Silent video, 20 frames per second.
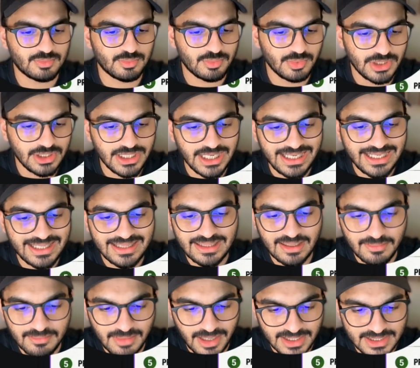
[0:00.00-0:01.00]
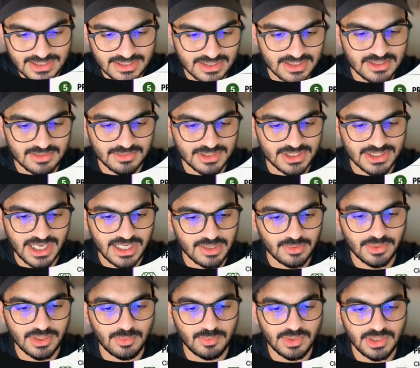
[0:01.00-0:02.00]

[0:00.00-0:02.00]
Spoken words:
we need them as customers right away.